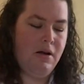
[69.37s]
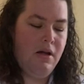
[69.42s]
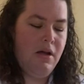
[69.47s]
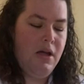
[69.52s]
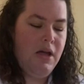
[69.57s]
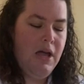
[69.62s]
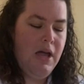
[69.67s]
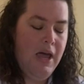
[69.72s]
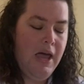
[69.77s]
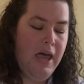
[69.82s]

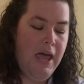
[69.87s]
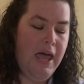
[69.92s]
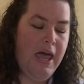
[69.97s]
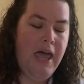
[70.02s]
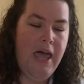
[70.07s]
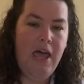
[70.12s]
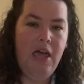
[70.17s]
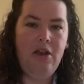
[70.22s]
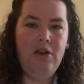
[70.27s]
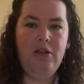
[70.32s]

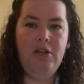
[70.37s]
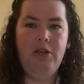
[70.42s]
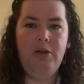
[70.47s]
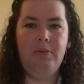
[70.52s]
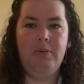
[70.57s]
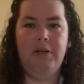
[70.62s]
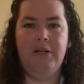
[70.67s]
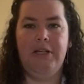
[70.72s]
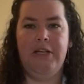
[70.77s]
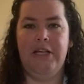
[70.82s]
and
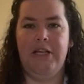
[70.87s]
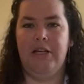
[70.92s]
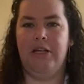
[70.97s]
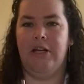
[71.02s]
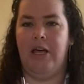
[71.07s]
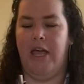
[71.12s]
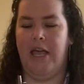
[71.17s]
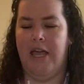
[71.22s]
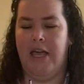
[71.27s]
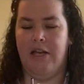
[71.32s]
you will
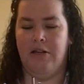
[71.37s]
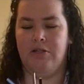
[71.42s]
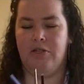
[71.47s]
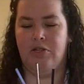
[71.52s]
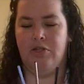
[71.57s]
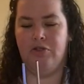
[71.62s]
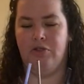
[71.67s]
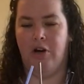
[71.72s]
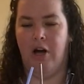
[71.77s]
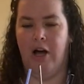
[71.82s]
need a
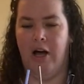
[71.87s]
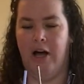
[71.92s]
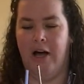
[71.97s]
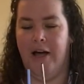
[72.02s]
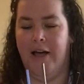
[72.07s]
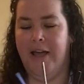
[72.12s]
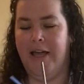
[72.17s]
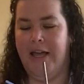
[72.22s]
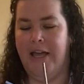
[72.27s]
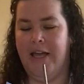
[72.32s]

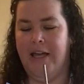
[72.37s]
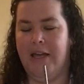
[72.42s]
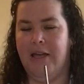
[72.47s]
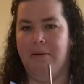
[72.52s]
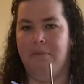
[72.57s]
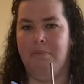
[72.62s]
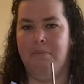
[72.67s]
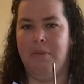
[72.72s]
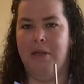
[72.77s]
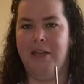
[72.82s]
straw. It
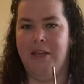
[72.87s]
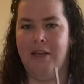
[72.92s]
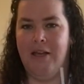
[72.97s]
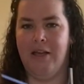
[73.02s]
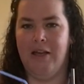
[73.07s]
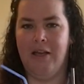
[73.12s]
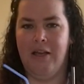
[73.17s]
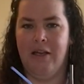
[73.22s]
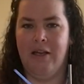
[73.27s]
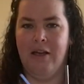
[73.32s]
can
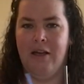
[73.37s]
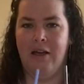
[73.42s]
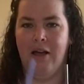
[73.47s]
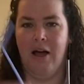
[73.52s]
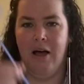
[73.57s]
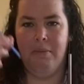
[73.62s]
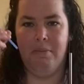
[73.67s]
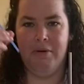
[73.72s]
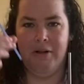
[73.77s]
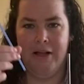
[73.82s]
be
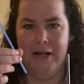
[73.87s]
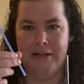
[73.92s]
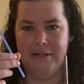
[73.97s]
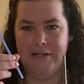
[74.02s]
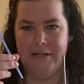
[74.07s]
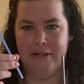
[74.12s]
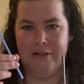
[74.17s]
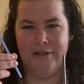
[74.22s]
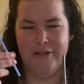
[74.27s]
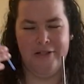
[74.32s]
a
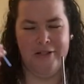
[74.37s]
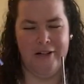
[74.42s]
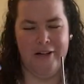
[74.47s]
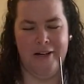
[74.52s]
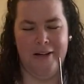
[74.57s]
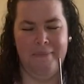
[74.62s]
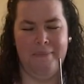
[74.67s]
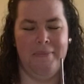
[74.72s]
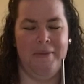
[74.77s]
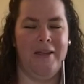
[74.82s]
plastic
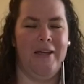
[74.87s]
straw.